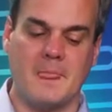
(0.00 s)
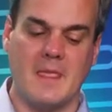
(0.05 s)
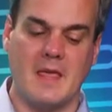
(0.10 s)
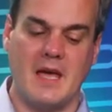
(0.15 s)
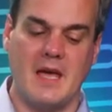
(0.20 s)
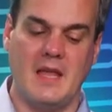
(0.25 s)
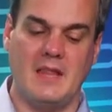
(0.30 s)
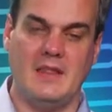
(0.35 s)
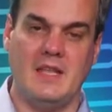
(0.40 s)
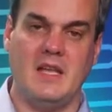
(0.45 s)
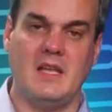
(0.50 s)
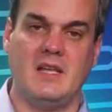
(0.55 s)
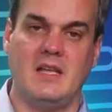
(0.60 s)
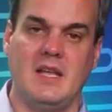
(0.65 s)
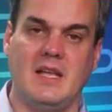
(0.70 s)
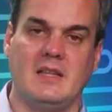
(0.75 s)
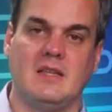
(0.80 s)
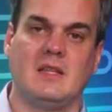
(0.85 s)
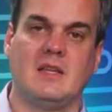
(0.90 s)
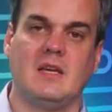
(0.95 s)
and then
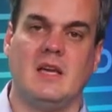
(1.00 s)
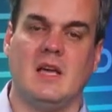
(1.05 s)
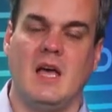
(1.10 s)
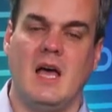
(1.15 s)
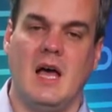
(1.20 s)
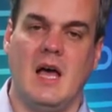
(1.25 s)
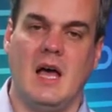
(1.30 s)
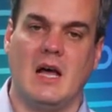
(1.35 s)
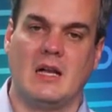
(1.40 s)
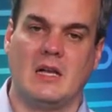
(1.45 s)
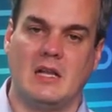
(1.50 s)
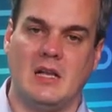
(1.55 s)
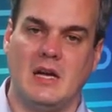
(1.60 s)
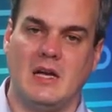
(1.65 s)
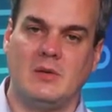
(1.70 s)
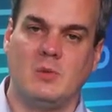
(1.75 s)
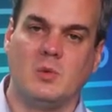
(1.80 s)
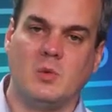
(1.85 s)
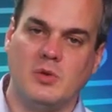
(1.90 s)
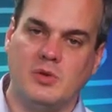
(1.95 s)
that
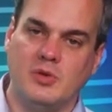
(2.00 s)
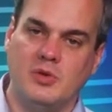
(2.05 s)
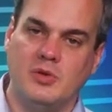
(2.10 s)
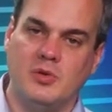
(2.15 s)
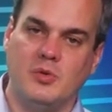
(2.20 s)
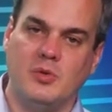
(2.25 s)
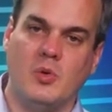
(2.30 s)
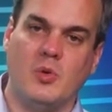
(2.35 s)
client will do